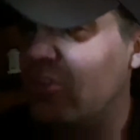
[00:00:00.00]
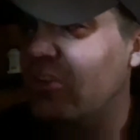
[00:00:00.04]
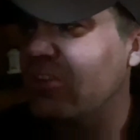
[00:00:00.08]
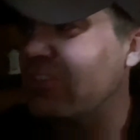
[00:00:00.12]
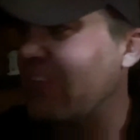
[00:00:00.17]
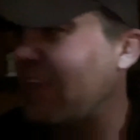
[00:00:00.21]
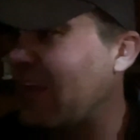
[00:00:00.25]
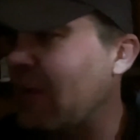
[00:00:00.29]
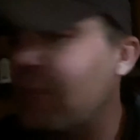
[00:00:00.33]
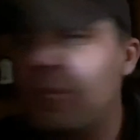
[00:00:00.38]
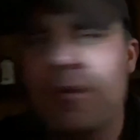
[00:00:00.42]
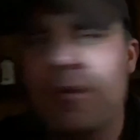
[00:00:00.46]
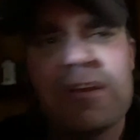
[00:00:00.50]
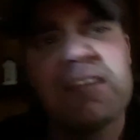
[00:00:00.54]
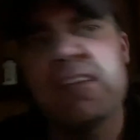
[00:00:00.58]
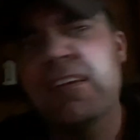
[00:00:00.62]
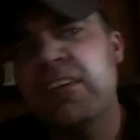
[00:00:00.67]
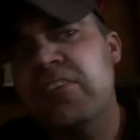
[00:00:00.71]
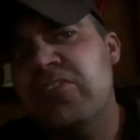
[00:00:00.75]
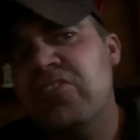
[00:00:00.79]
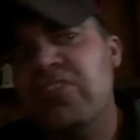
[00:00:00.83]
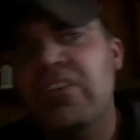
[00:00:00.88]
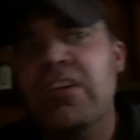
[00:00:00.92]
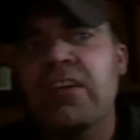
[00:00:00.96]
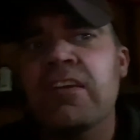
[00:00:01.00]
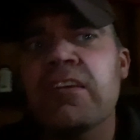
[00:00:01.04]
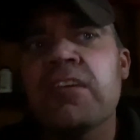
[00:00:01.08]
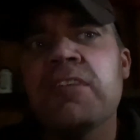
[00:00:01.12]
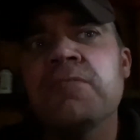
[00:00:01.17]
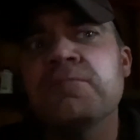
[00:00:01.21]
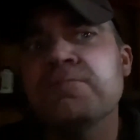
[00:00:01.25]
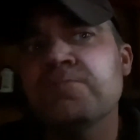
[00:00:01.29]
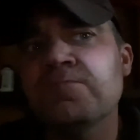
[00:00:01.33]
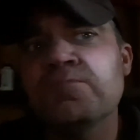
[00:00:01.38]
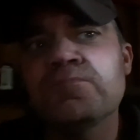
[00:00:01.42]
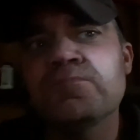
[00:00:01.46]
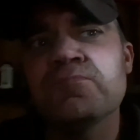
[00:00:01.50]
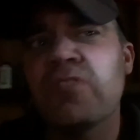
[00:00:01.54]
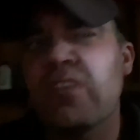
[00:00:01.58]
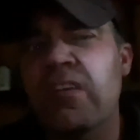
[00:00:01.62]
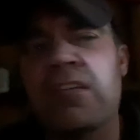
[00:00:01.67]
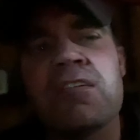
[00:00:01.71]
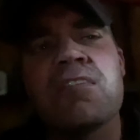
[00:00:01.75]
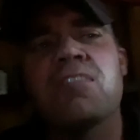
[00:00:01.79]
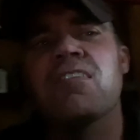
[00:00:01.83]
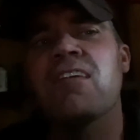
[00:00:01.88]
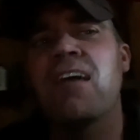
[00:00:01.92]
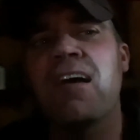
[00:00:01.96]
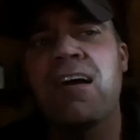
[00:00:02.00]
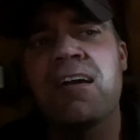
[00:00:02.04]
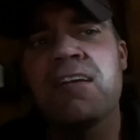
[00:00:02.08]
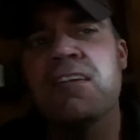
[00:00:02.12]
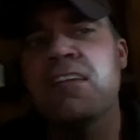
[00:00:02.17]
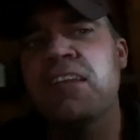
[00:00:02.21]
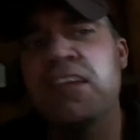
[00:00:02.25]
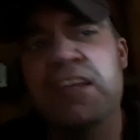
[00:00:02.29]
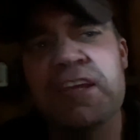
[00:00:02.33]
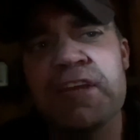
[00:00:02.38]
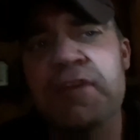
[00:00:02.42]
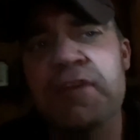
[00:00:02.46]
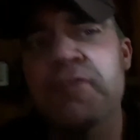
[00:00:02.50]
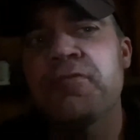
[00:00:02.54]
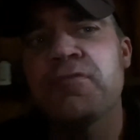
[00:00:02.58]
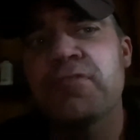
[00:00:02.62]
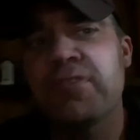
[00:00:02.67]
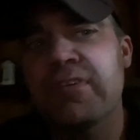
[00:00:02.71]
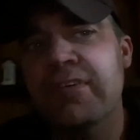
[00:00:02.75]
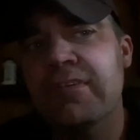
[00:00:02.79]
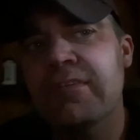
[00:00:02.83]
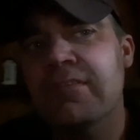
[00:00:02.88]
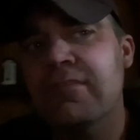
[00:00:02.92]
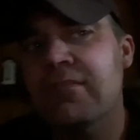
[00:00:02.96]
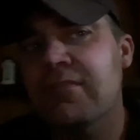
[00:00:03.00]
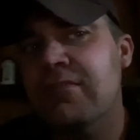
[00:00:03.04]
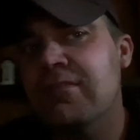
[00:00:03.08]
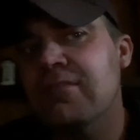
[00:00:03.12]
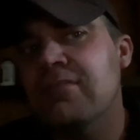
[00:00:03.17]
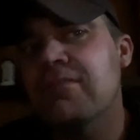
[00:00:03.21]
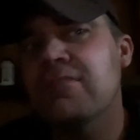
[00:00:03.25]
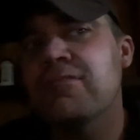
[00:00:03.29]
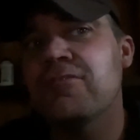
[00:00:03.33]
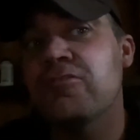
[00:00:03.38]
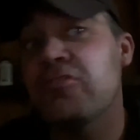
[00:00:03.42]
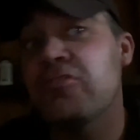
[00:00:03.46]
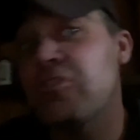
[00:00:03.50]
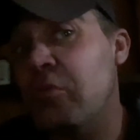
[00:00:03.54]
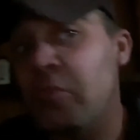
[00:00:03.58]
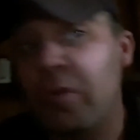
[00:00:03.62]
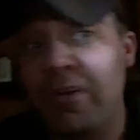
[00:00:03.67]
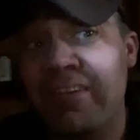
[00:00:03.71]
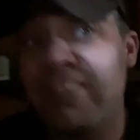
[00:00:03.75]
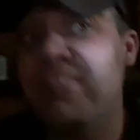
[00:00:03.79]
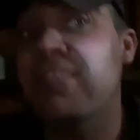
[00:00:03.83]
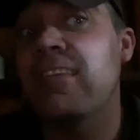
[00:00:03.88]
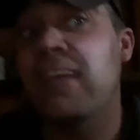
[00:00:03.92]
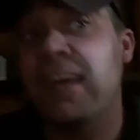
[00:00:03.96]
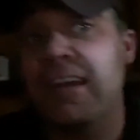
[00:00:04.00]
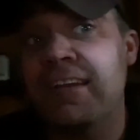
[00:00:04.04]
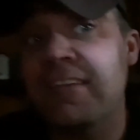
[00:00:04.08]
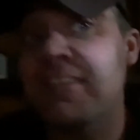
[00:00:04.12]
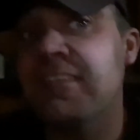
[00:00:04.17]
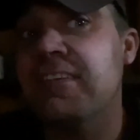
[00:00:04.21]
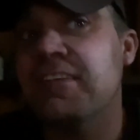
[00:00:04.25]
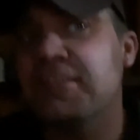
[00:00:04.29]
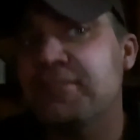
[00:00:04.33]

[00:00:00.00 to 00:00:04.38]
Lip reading: that up in a dictionary to decide if she was that.